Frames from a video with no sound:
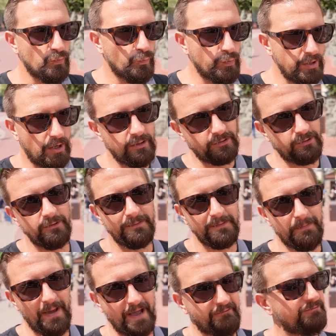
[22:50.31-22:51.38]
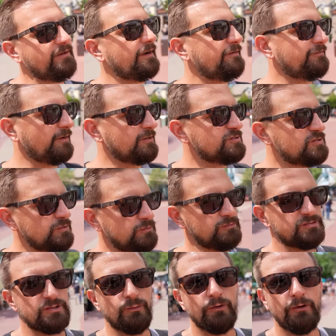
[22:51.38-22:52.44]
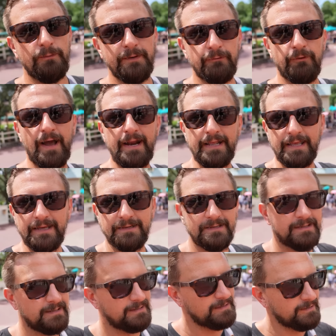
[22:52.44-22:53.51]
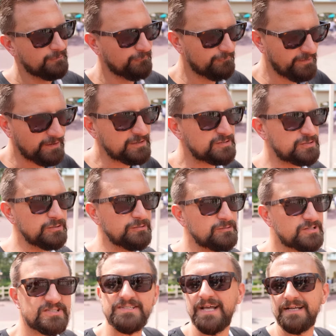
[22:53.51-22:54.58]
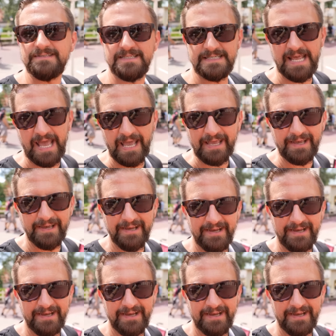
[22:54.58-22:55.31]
We are going to be back very, very soon, so we'll be riding it very soon, just not today.